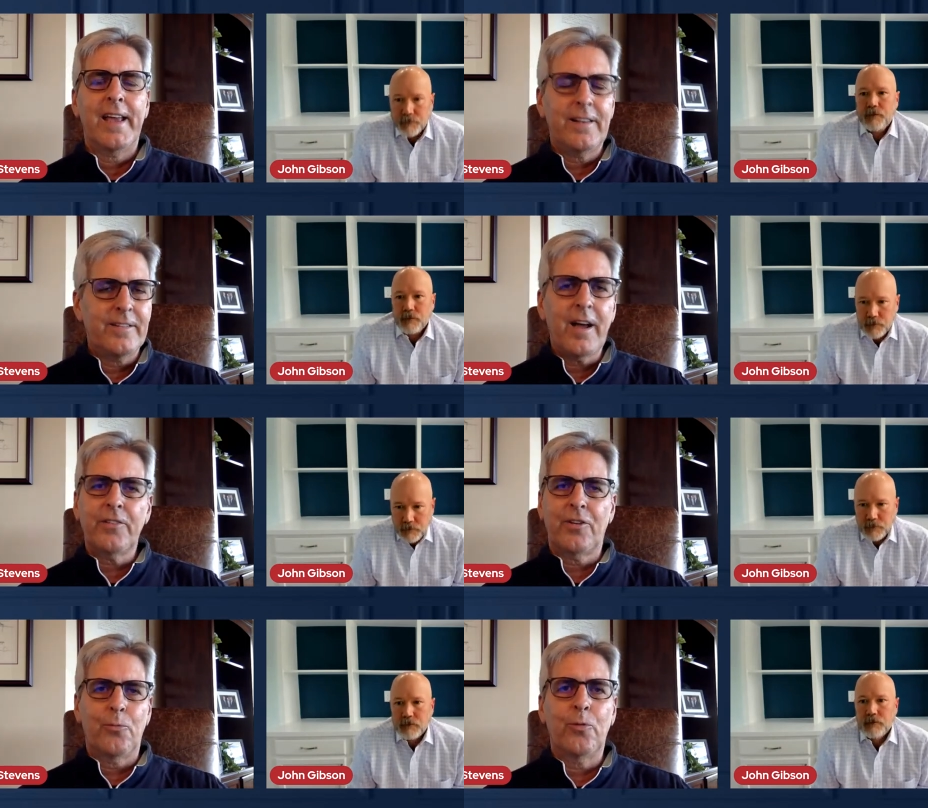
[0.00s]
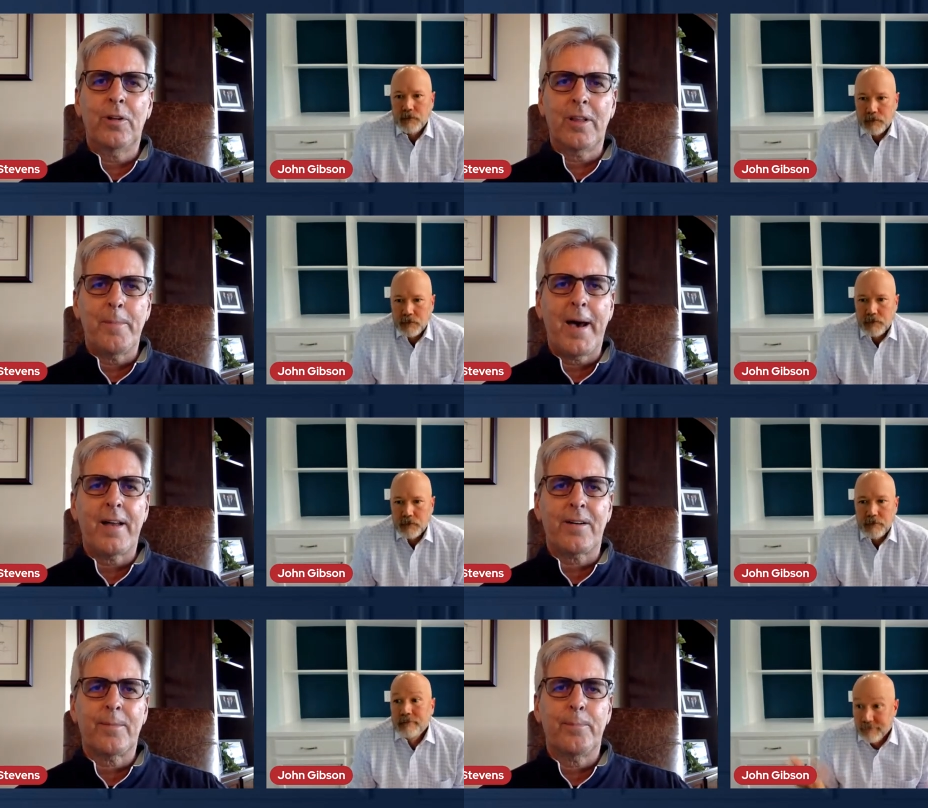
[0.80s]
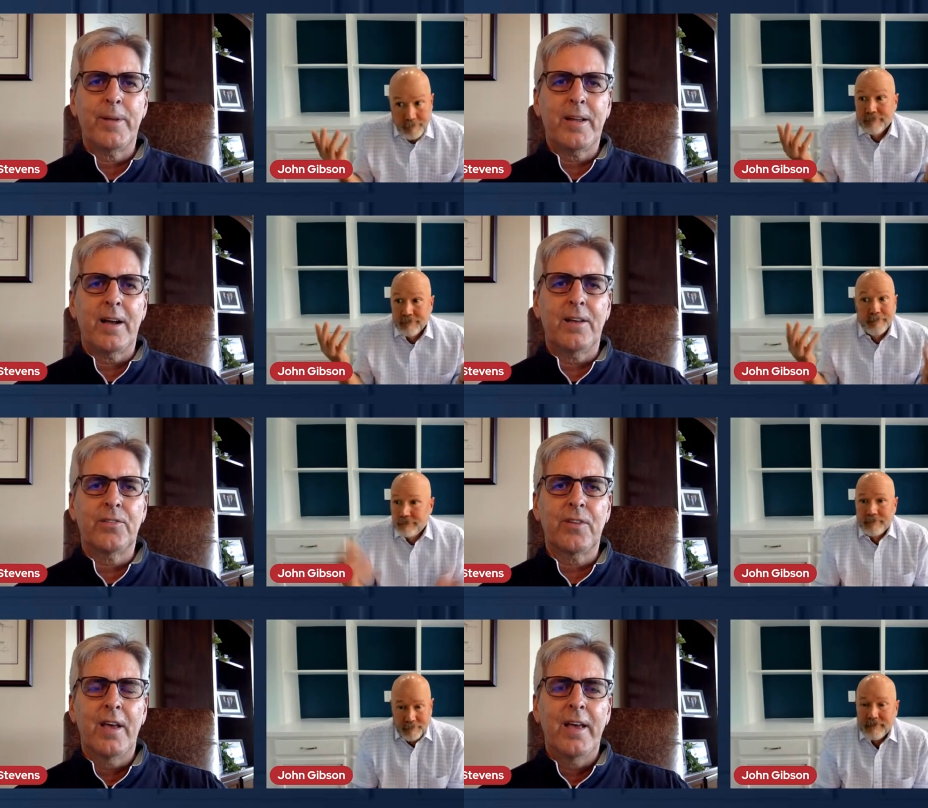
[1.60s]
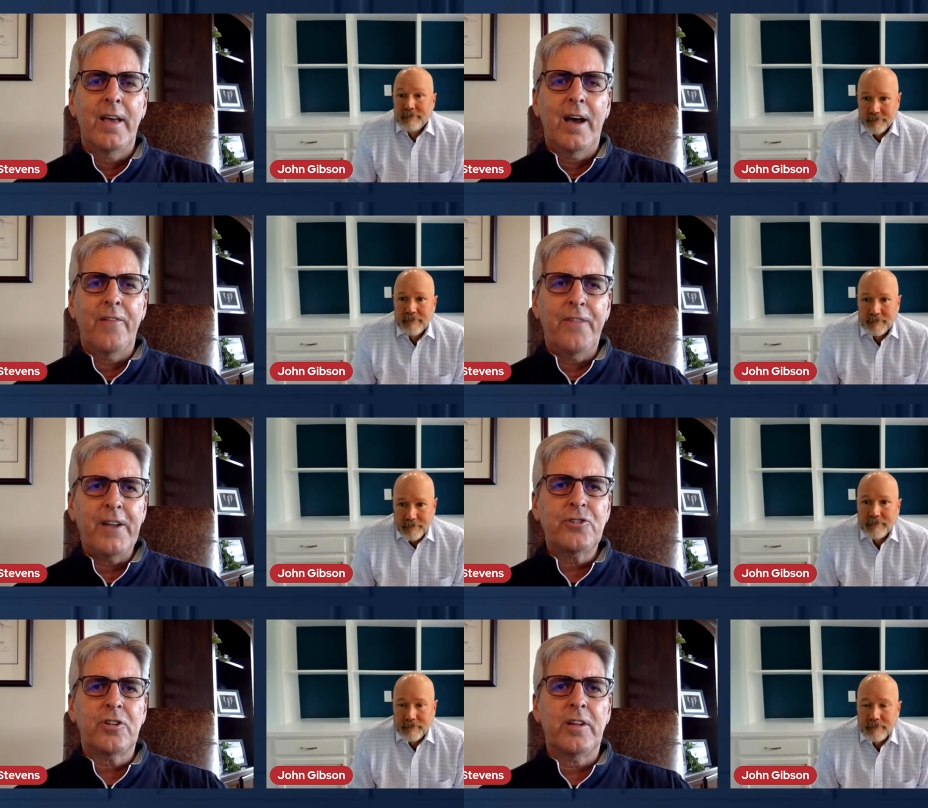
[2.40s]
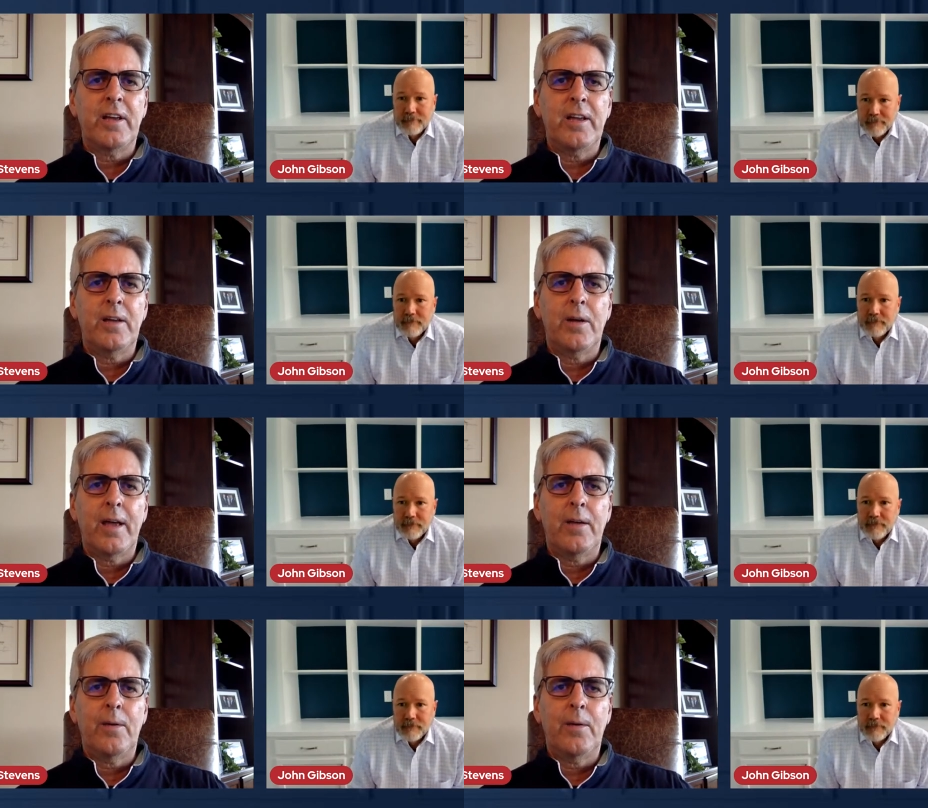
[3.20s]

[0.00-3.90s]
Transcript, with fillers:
Speaker 1: it doesn't really matter because eventually